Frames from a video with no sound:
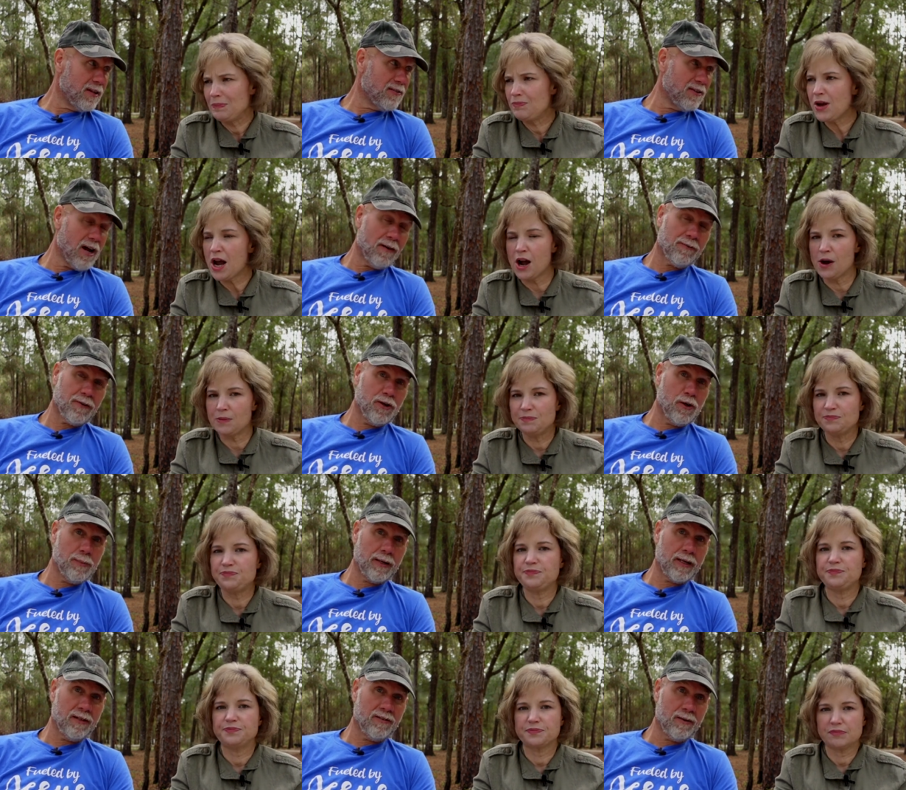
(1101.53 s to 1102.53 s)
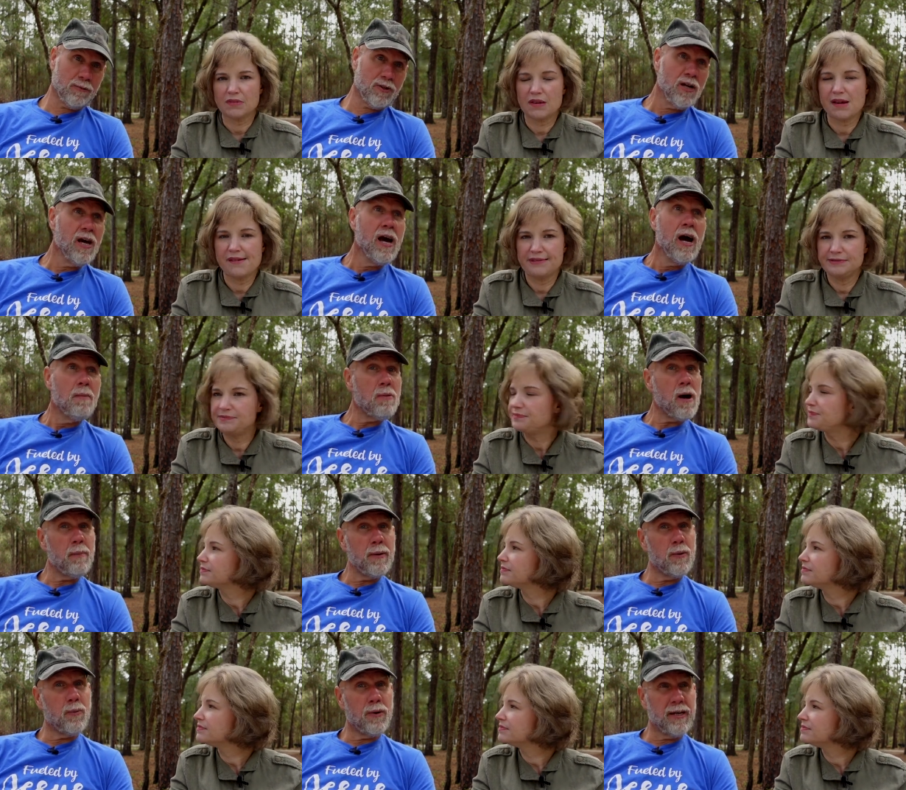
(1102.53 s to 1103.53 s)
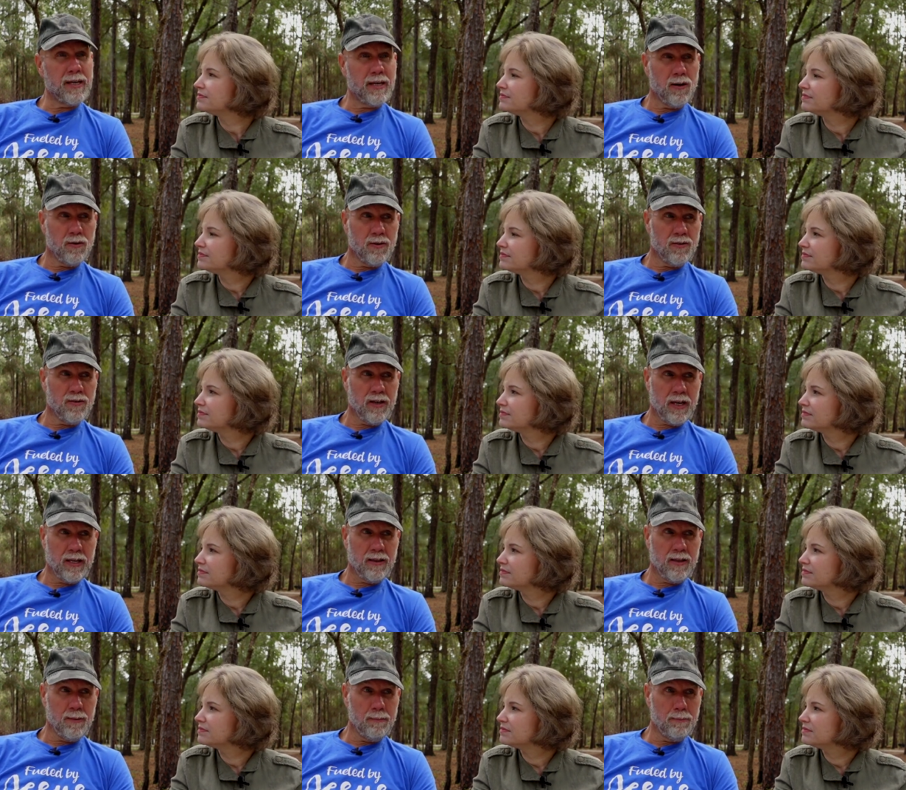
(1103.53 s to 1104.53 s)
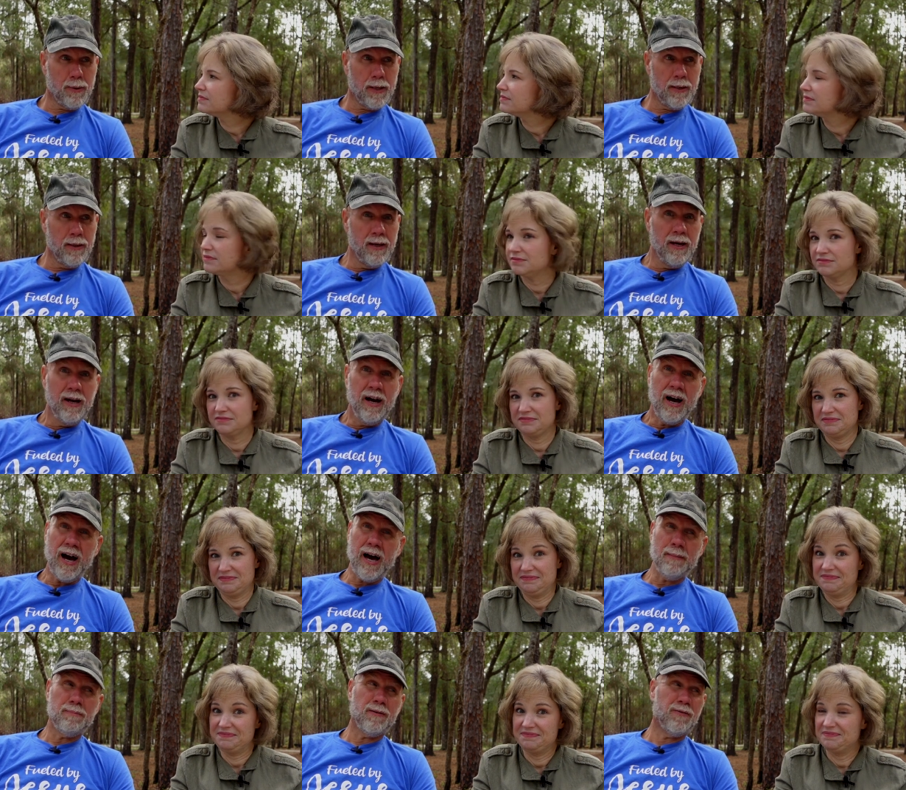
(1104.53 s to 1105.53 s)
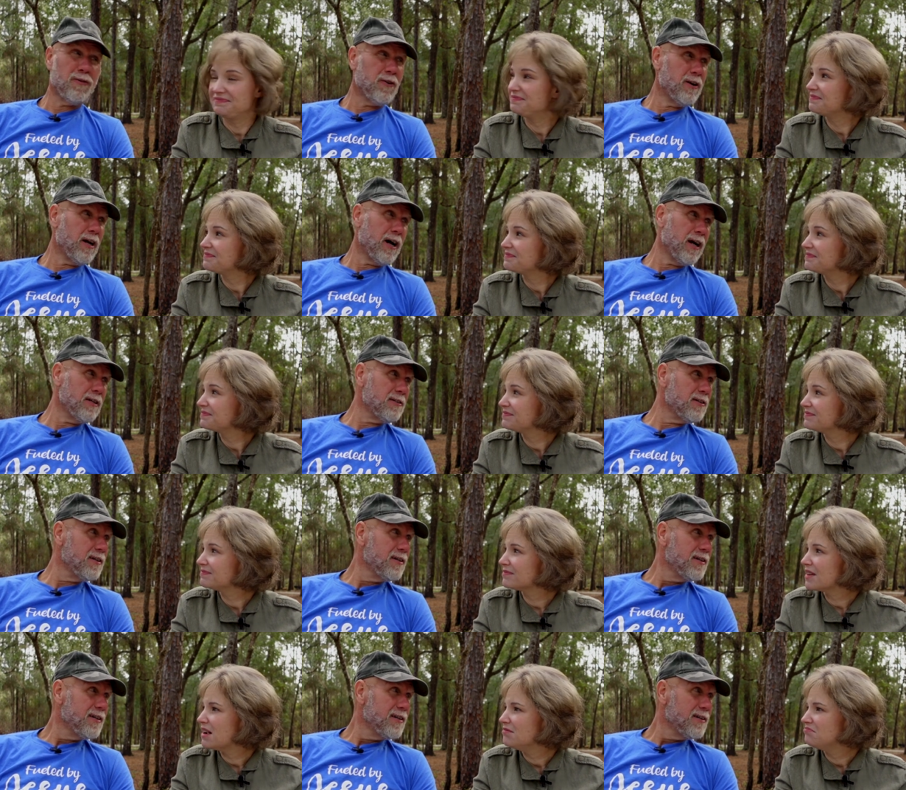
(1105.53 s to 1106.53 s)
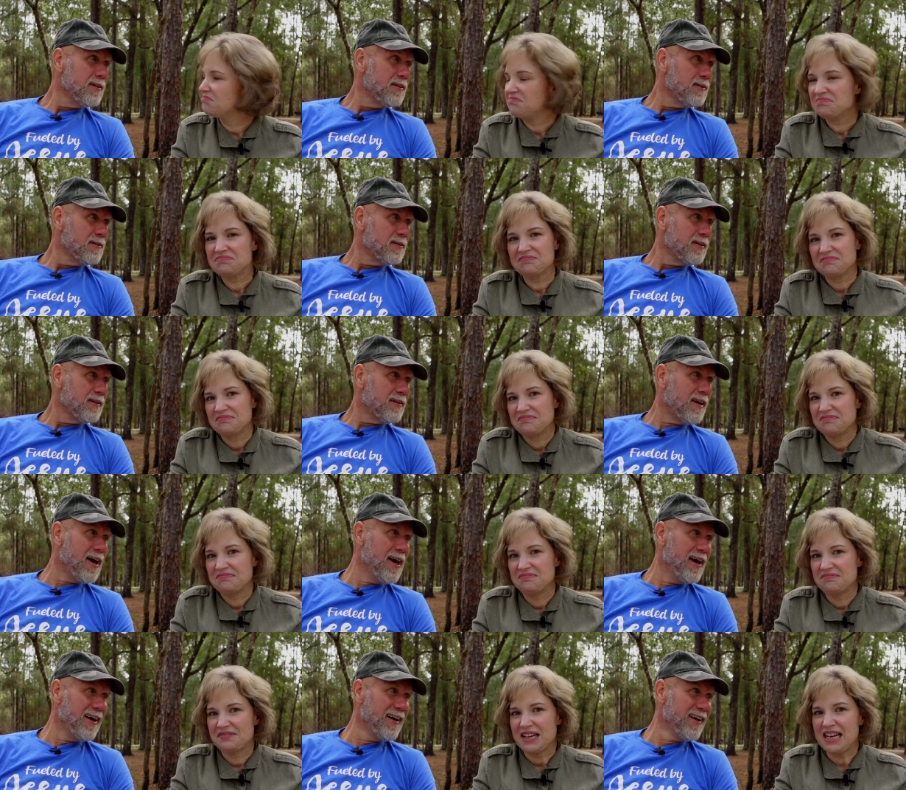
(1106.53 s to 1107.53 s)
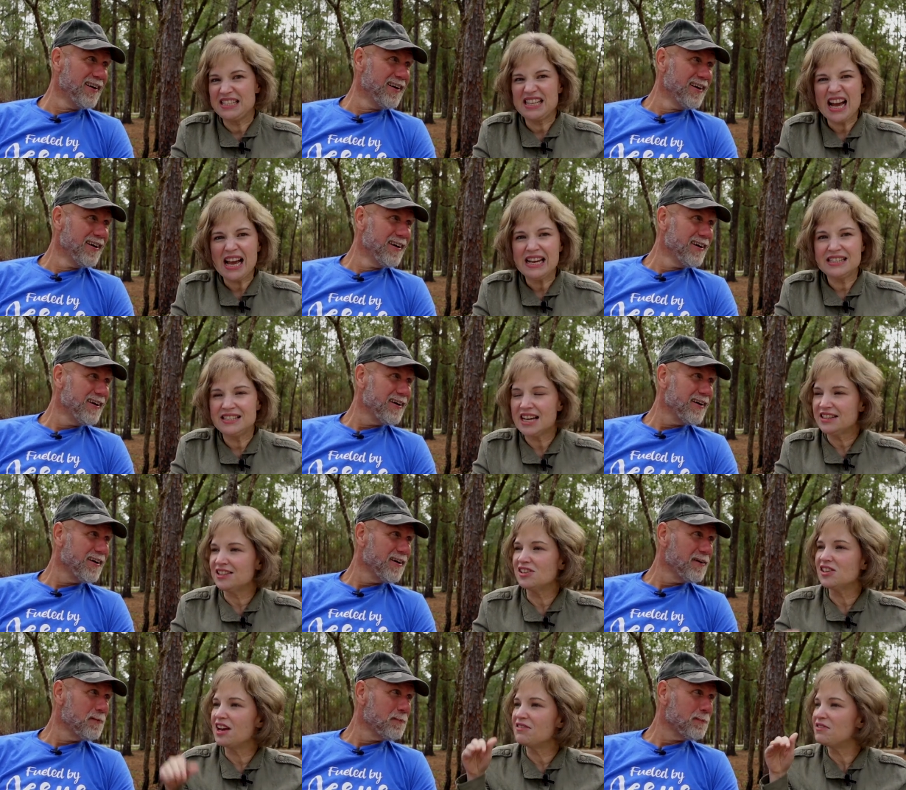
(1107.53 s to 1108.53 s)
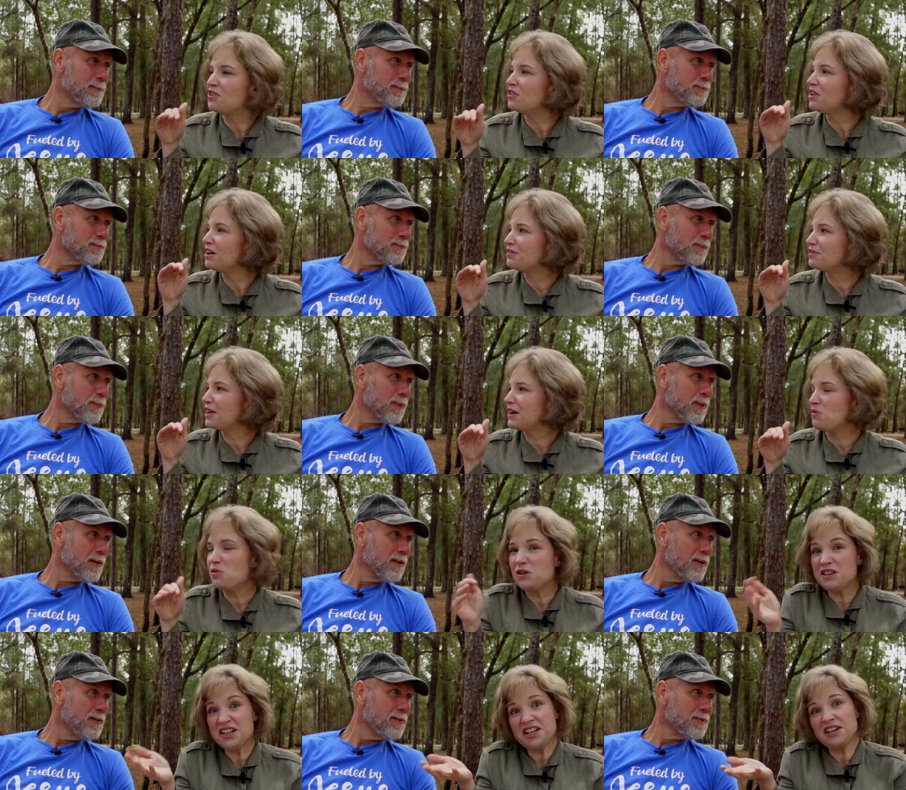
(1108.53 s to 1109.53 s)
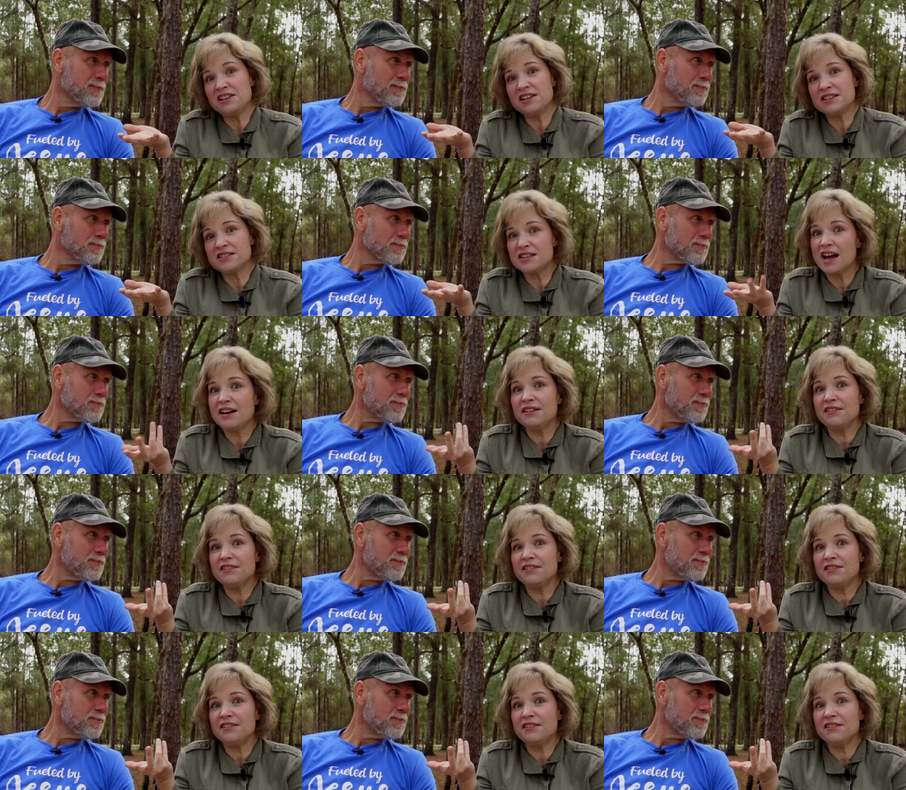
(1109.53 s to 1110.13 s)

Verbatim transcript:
Speaker 1: It's no. not for human consumption. Probably wouldn't have killed us to eat them, but I prefer not
Speaker 2: is that is that the level of like will it kill us? I